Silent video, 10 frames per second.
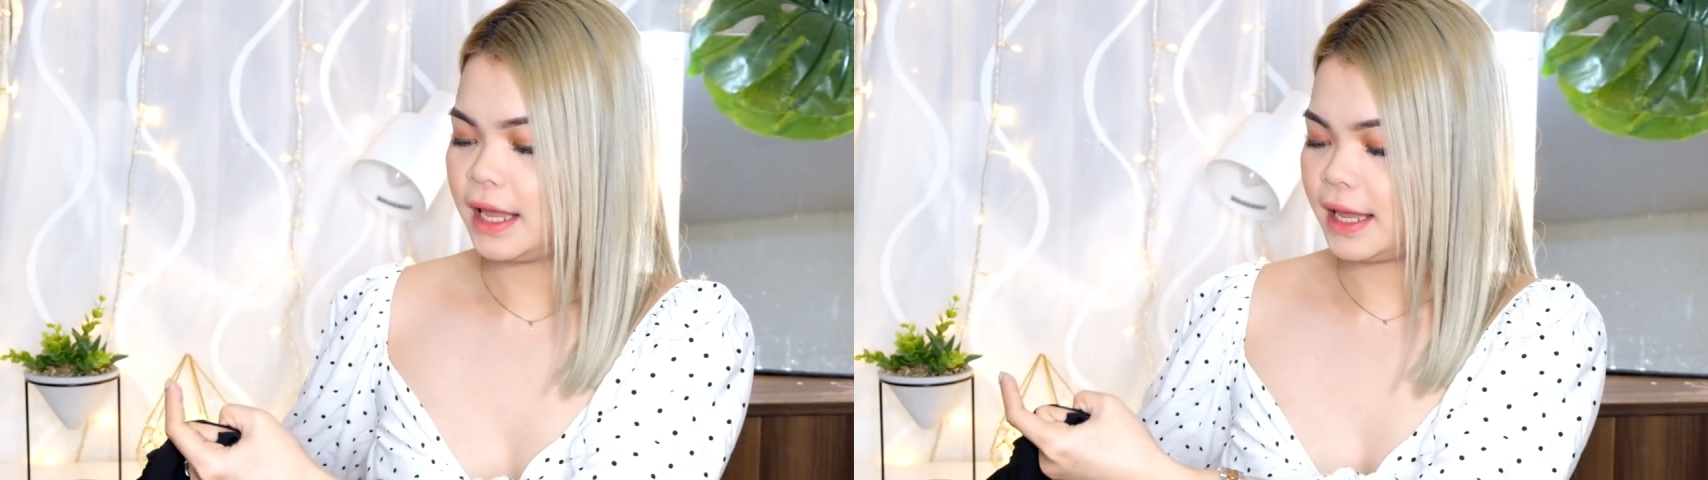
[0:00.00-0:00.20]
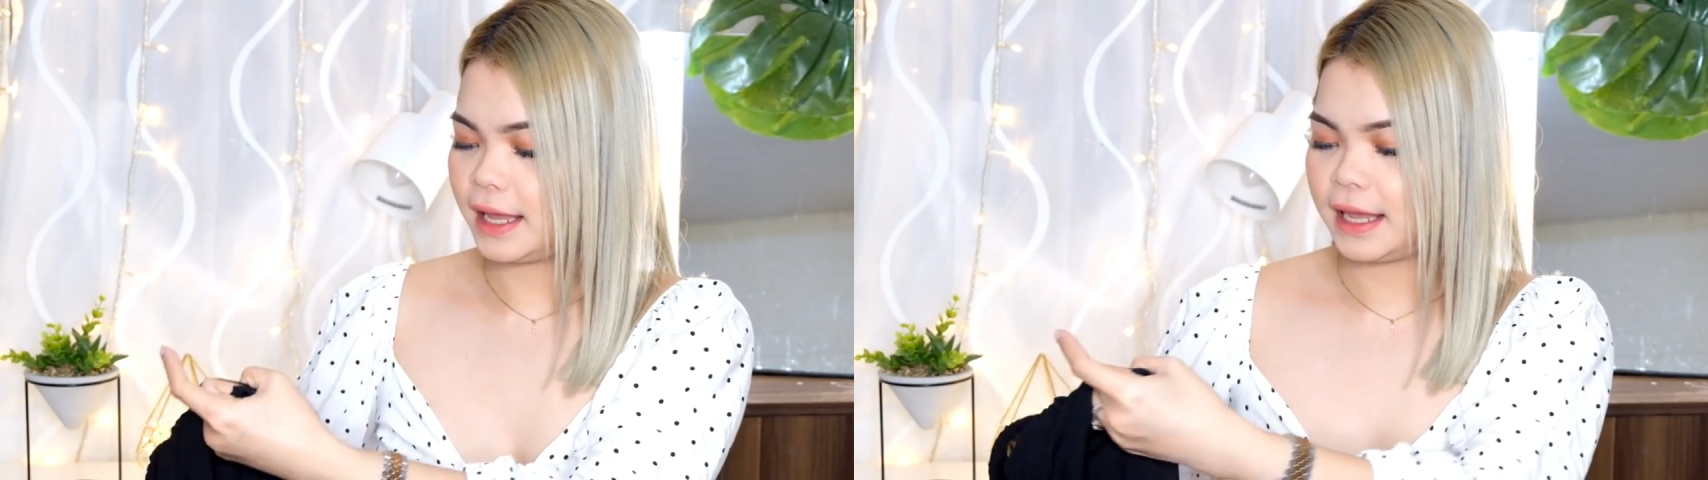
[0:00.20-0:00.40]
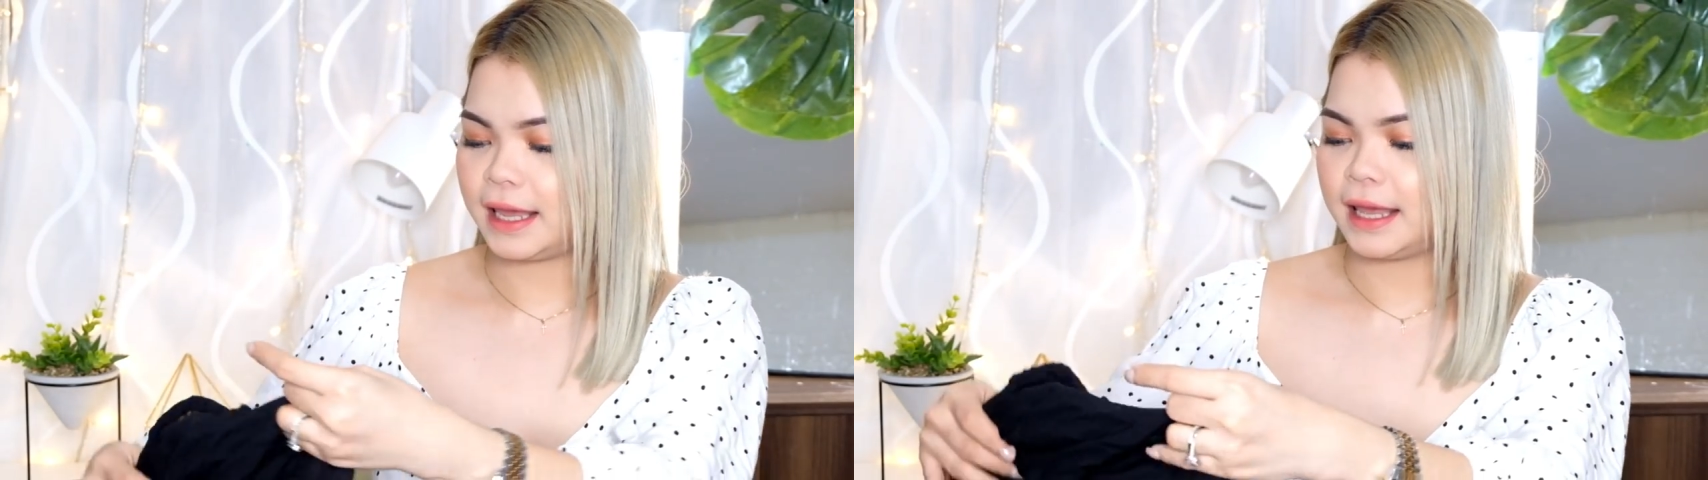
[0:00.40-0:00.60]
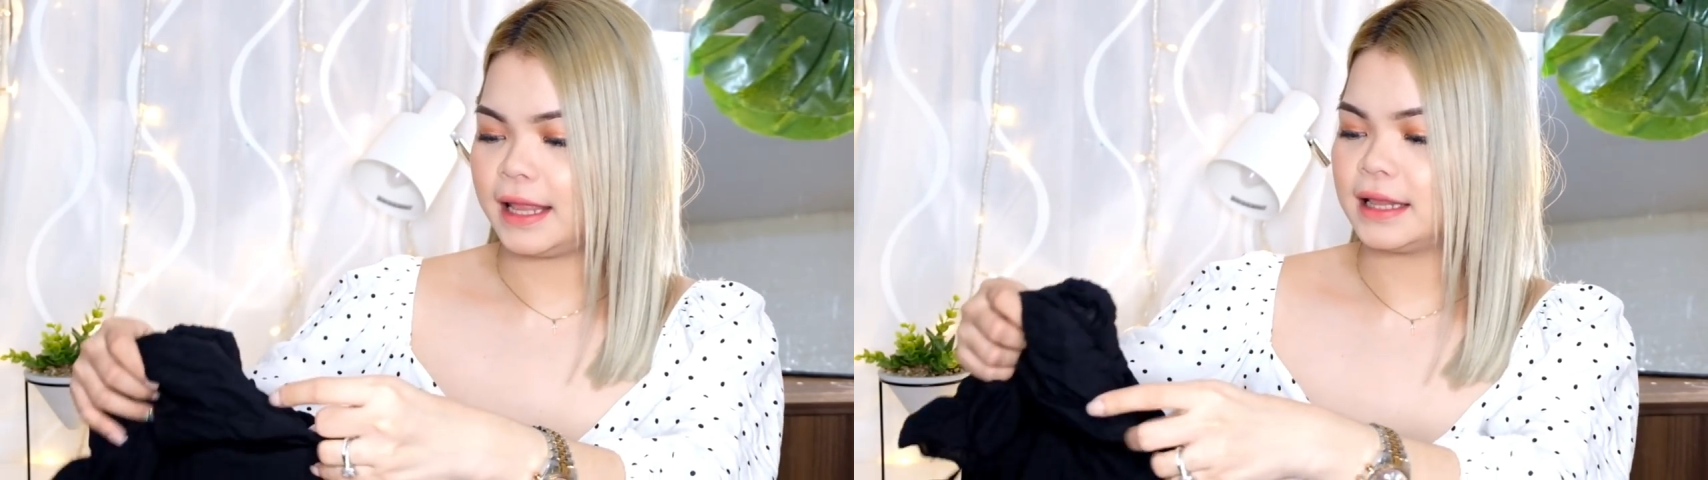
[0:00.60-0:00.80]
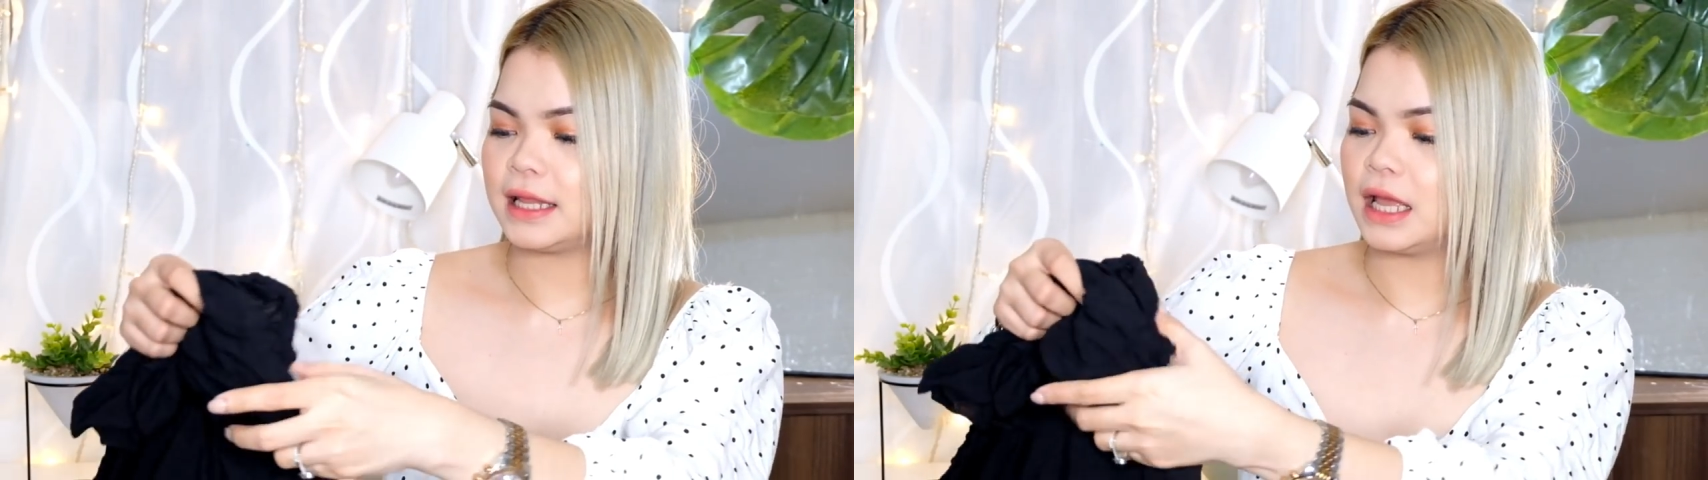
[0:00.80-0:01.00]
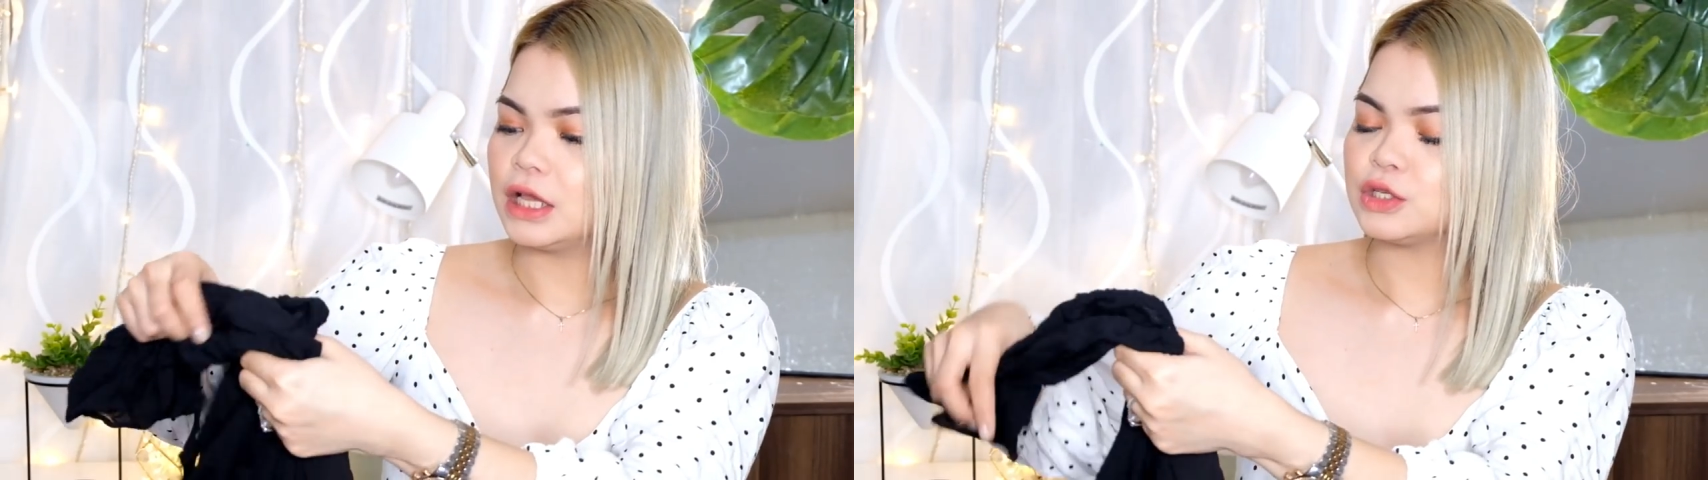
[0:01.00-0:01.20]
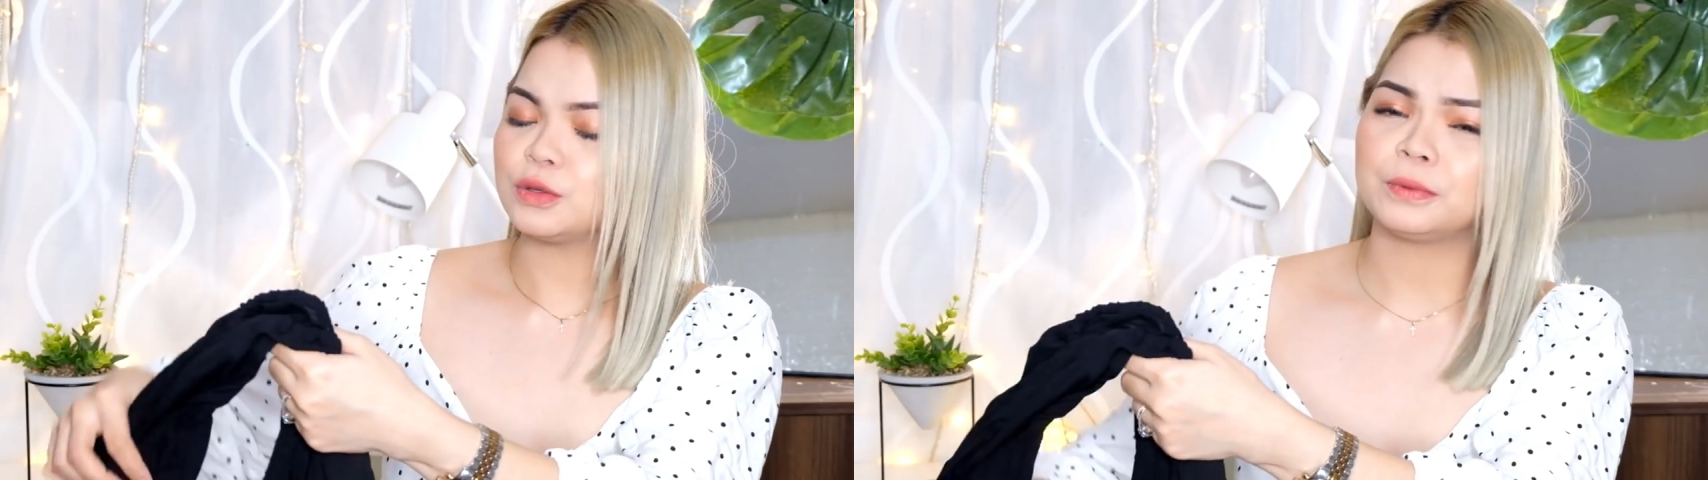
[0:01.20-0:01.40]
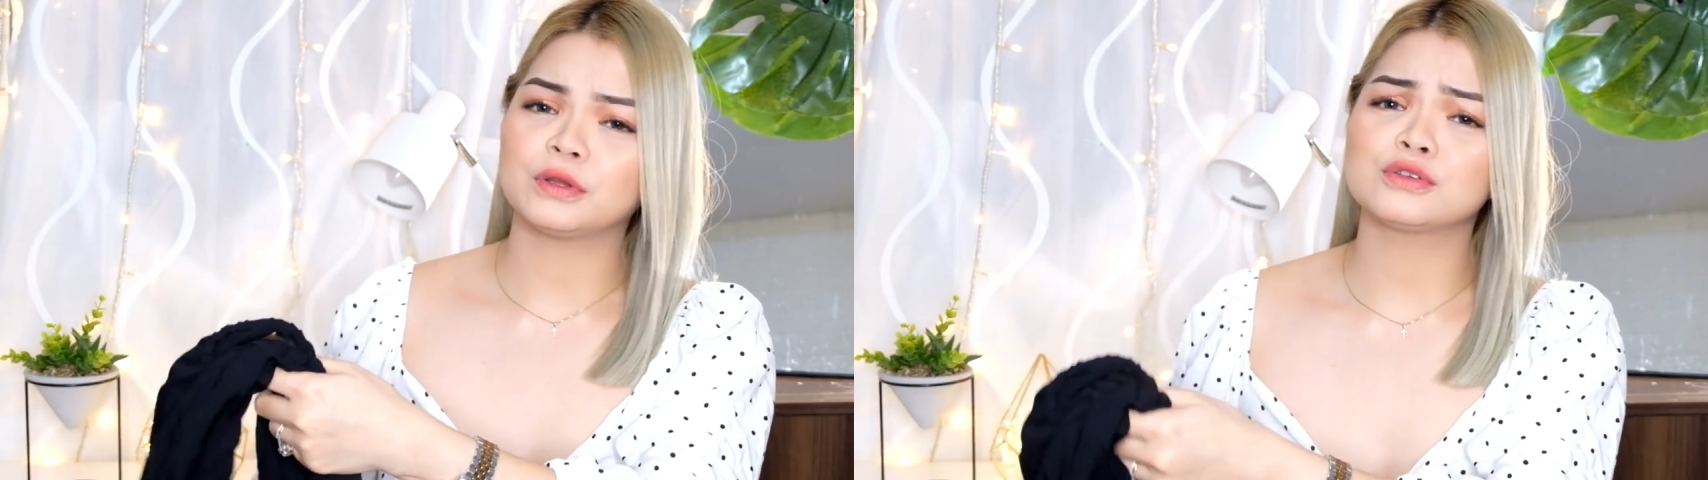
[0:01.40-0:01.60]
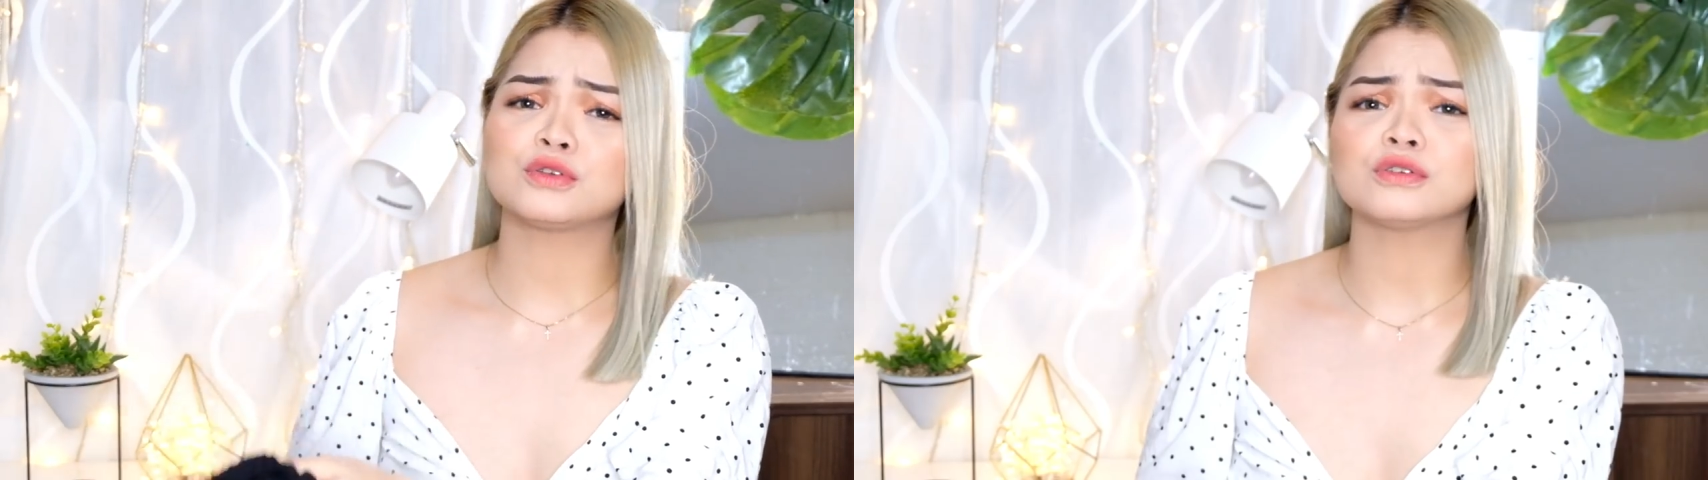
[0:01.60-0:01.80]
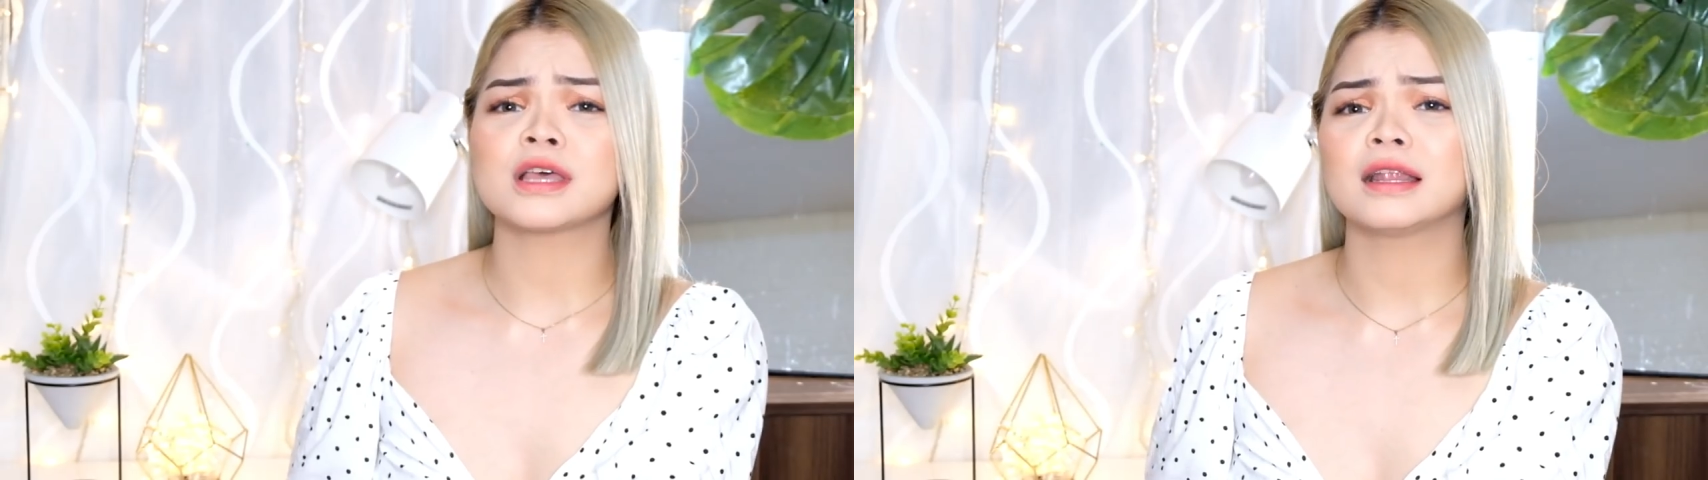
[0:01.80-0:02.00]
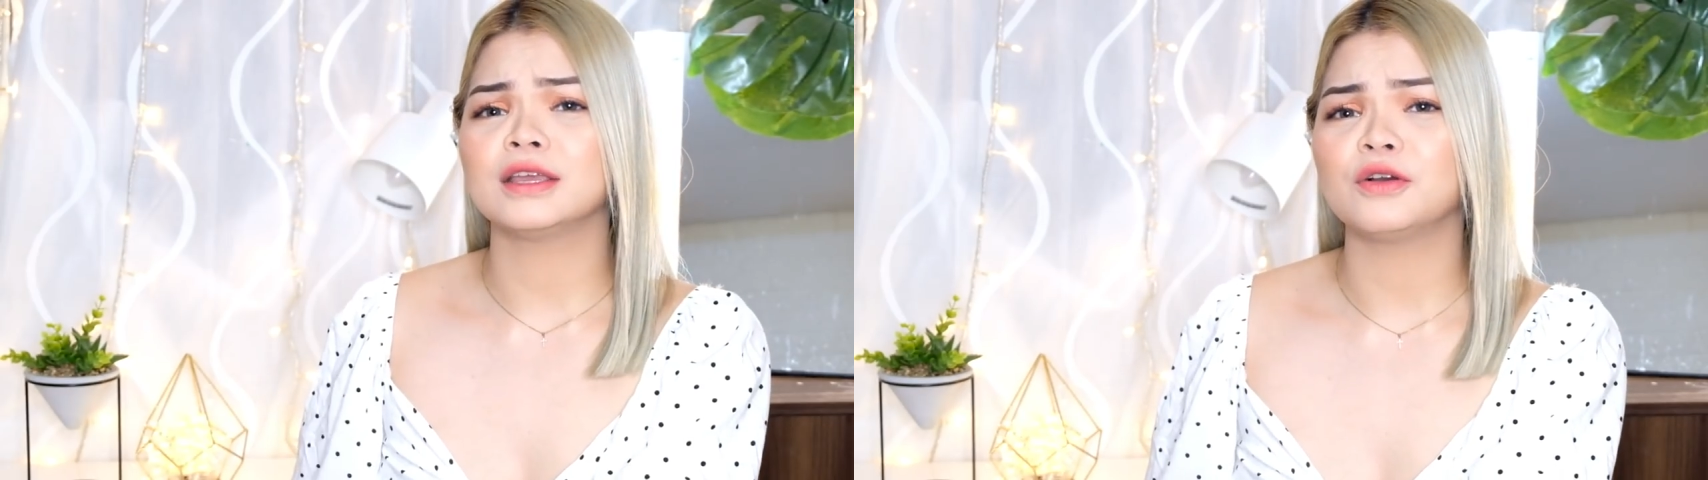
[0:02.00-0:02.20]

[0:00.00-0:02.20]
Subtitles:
And, super gusto ko sana